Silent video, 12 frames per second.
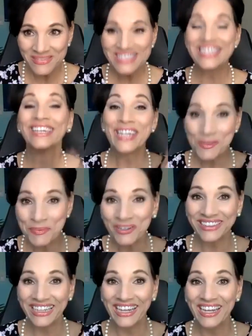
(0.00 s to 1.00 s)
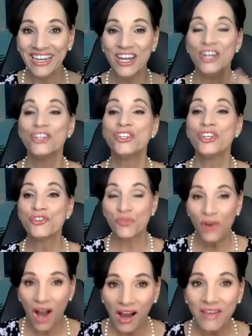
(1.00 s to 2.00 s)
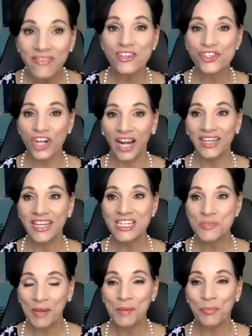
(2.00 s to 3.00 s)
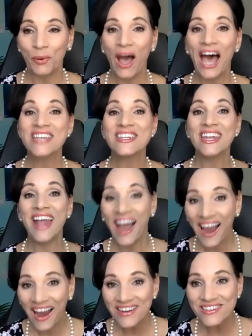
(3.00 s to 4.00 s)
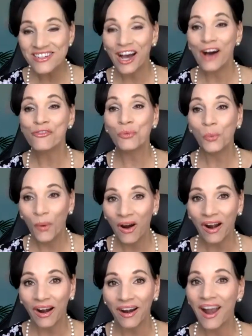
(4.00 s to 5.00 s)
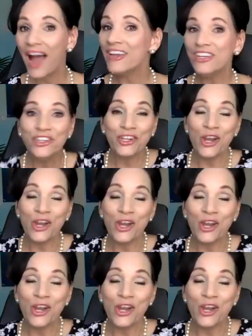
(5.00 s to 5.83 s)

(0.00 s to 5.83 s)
deliberately to drug the Chinese people as an act of war. I go.